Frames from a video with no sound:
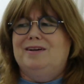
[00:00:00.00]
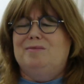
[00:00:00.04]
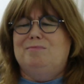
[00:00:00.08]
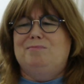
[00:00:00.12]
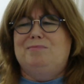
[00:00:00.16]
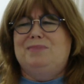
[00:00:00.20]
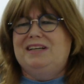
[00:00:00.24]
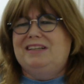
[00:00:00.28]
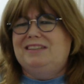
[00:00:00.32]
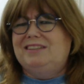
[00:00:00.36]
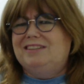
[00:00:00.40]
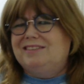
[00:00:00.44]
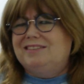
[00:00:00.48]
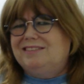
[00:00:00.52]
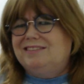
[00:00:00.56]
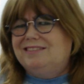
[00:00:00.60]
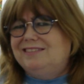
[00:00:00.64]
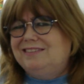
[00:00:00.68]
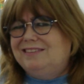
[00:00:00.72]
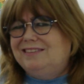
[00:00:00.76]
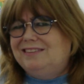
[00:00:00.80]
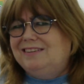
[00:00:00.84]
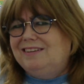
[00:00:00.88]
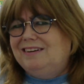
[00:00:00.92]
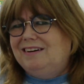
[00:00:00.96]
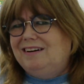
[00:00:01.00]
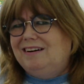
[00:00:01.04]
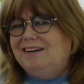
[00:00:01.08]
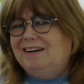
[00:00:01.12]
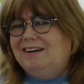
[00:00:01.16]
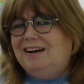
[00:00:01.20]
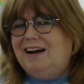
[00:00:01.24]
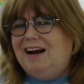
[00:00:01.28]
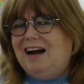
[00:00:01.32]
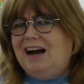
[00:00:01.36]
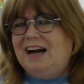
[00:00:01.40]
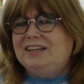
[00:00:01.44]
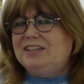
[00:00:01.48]
But
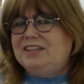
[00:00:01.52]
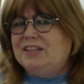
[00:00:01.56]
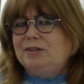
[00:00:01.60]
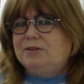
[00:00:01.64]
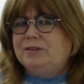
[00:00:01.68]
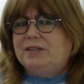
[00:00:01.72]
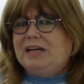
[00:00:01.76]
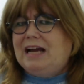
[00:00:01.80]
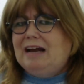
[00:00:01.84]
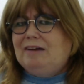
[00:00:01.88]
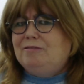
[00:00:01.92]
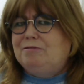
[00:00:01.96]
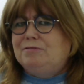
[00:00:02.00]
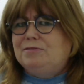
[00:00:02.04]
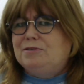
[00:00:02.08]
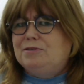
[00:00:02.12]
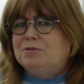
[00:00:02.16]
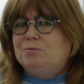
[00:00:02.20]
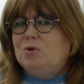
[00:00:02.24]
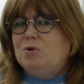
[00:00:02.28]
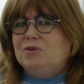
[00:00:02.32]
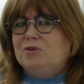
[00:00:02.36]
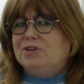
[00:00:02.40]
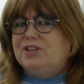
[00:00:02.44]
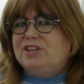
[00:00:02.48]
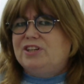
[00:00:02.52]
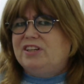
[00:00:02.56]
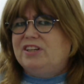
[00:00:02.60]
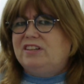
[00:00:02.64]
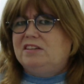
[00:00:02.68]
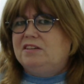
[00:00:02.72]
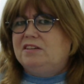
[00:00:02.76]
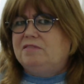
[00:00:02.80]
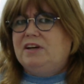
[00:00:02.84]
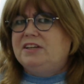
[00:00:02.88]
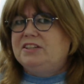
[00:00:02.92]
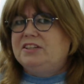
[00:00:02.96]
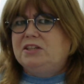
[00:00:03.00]
I don't have to watch it
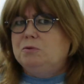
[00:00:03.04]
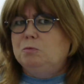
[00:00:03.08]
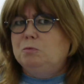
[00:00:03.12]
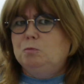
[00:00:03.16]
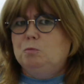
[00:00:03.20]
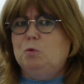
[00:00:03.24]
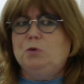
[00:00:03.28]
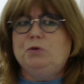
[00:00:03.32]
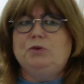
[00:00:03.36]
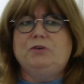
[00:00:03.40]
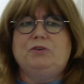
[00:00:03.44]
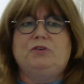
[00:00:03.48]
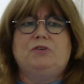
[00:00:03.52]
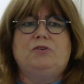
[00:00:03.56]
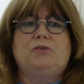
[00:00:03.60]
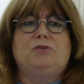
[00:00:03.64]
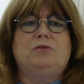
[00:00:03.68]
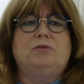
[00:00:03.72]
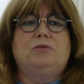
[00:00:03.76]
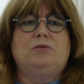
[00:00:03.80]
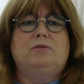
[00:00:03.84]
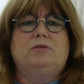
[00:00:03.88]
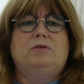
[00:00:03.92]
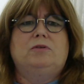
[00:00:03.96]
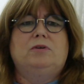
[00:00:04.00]
if I don't want to.